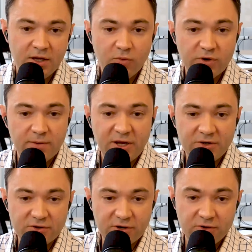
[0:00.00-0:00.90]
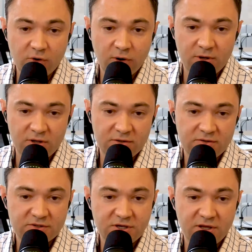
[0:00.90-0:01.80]
would have been during normal,
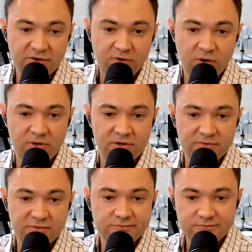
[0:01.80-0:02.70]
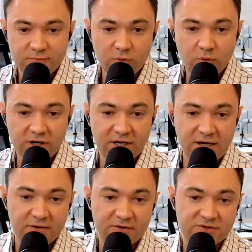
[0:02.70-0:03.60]
let's call it normal working
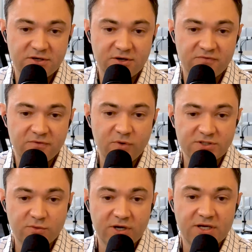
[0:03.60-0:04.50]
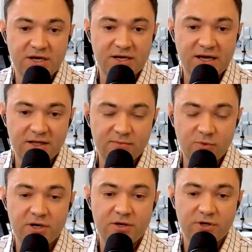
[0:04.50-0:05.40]
hours. If it wasn't working at 9 in the
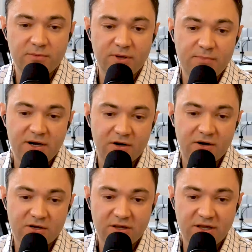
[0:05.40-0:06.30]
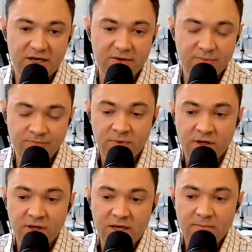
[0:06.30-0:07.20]
morning, would have been better to call then.
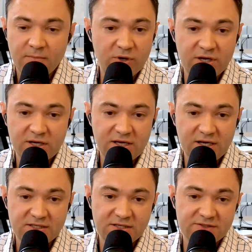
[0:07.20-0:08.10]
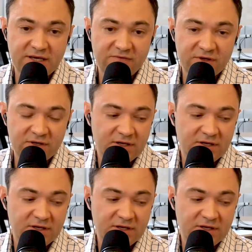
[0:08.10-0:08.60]
But we didn't get it till 7.